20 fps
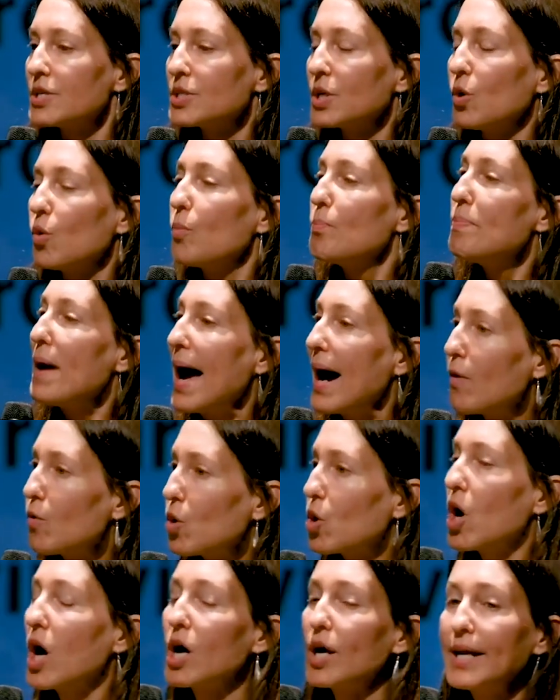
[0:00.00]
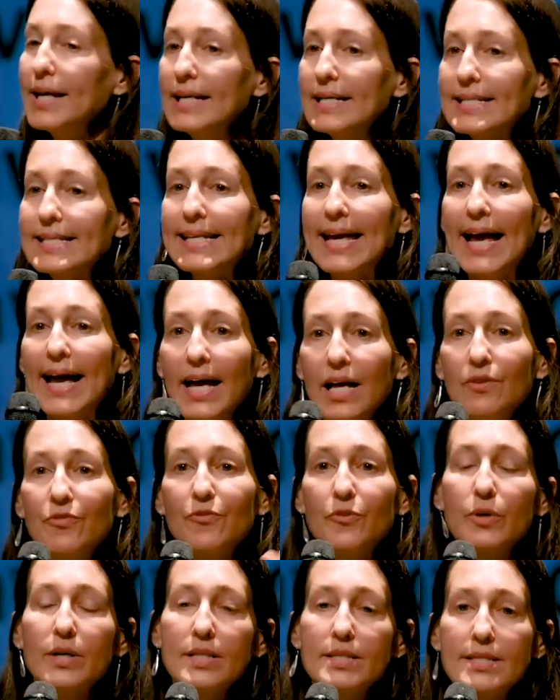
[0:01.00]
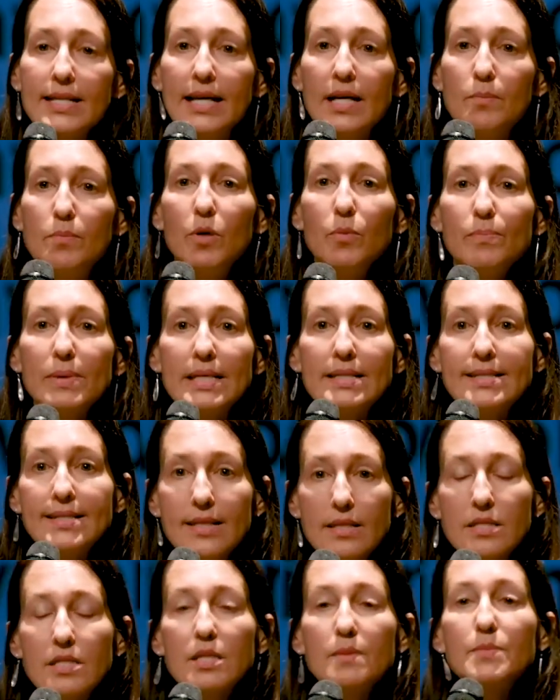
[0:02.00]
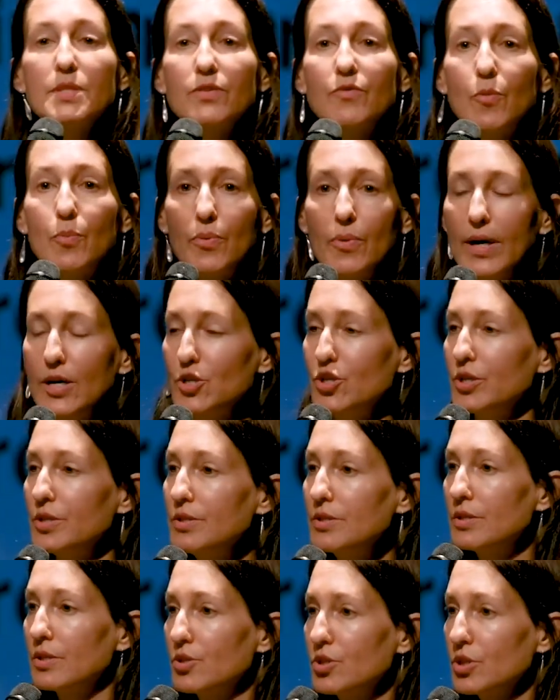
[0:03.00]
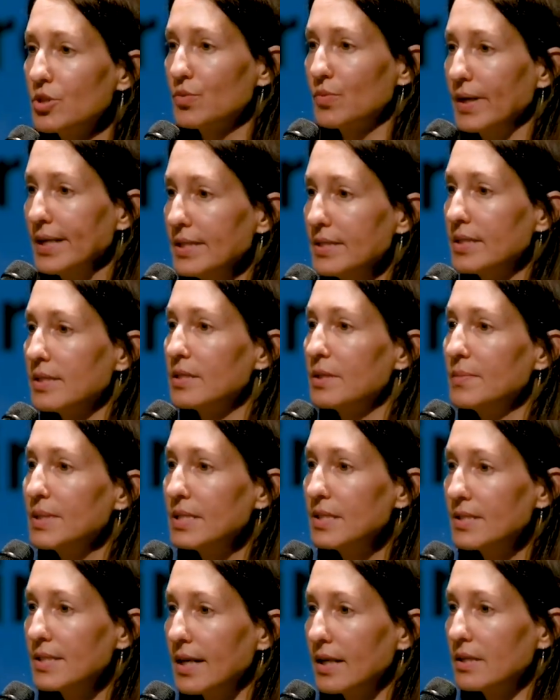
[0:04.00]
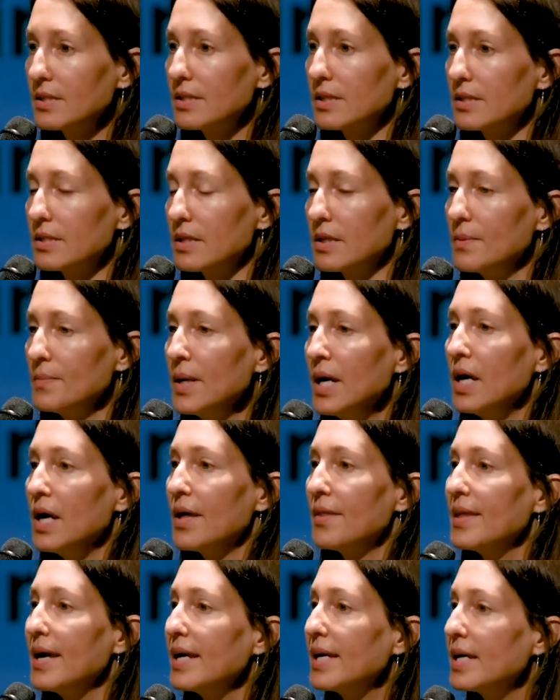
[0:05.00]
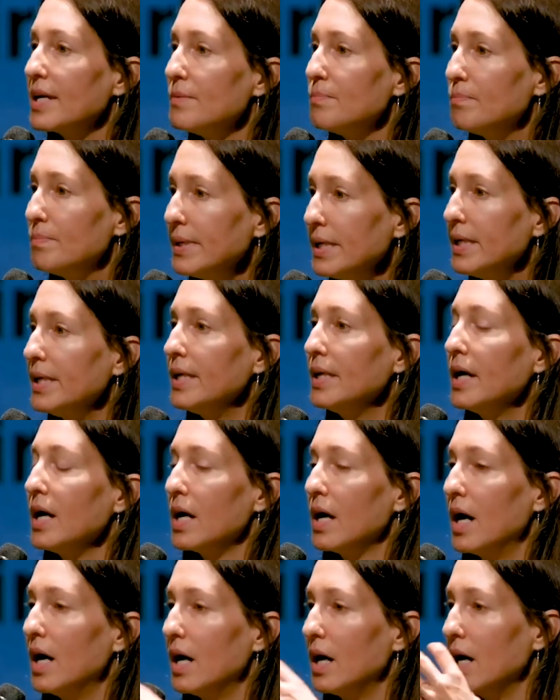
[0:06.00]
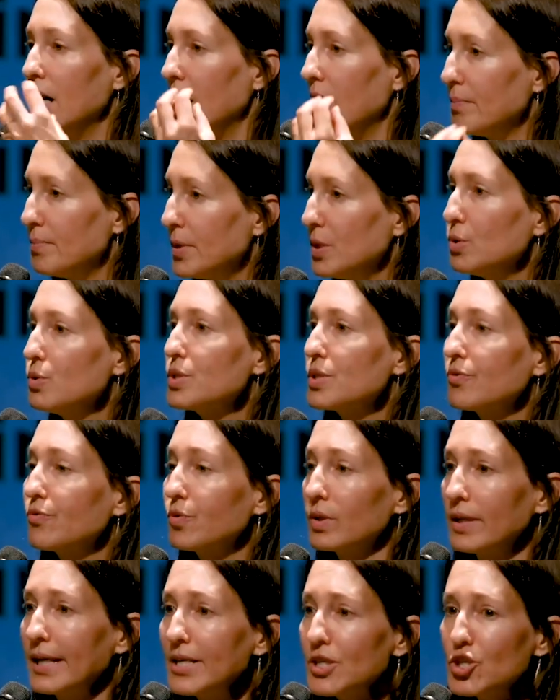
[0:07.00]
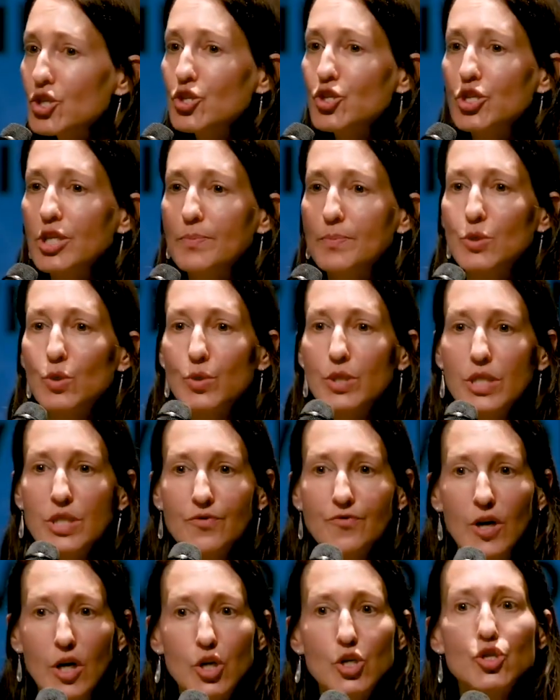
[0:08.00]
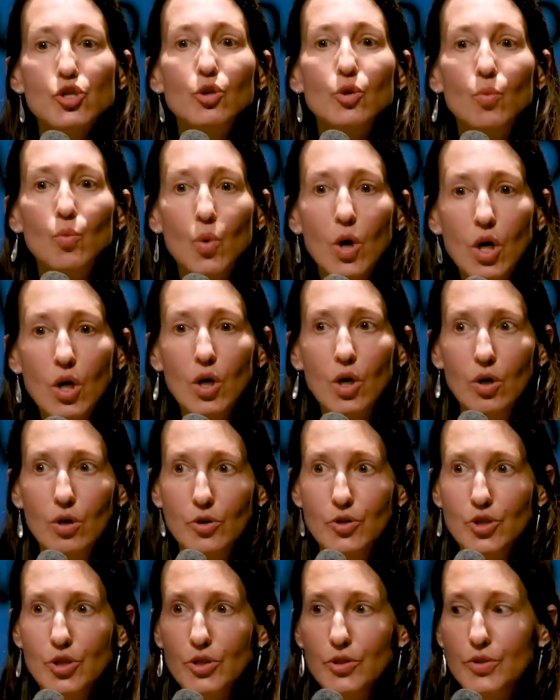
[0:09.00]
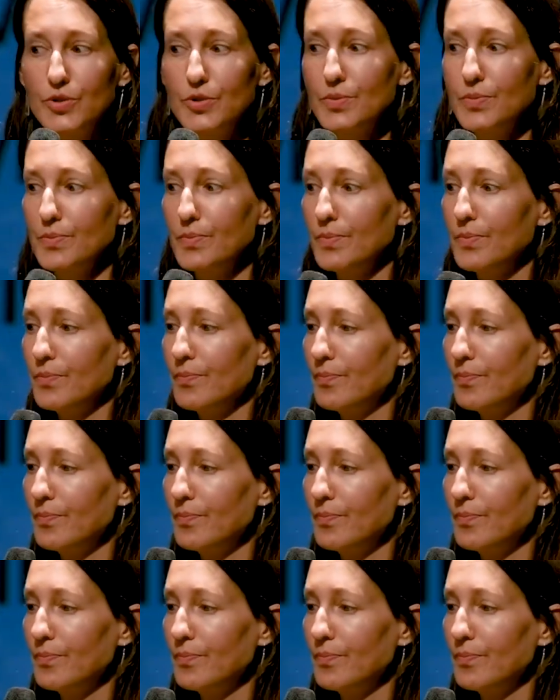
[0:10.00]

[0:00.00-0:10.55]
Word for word: So, powerarchies can, for example, be systems of oppression, such as racism and sexism. They can be uh, abusive relationships or dysfunctional work cultures.